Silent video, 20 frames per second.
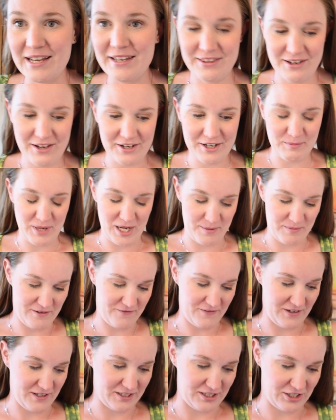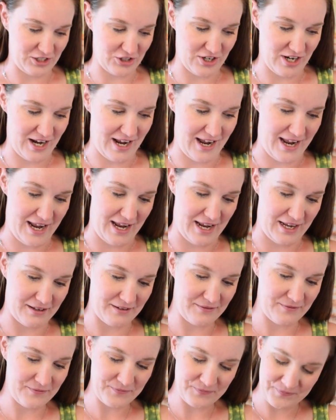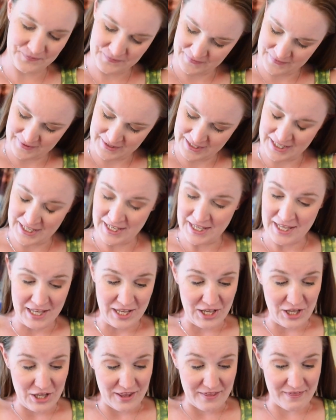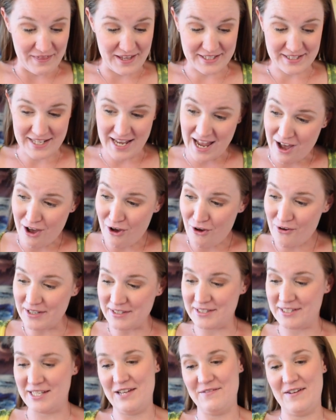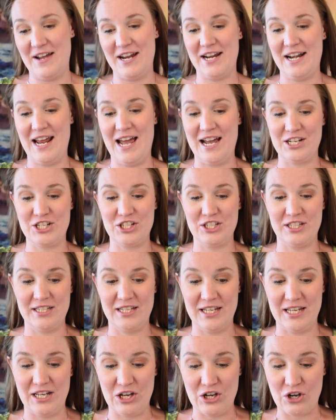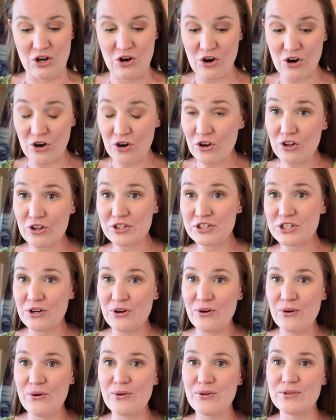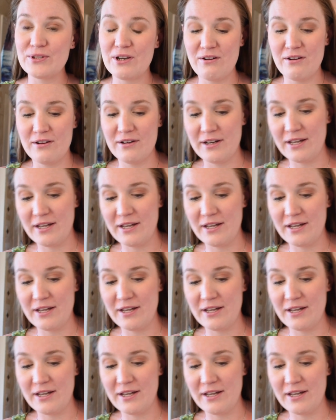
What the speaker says: I thought it might be fun to try this out and see if I can actually get a curl to hold on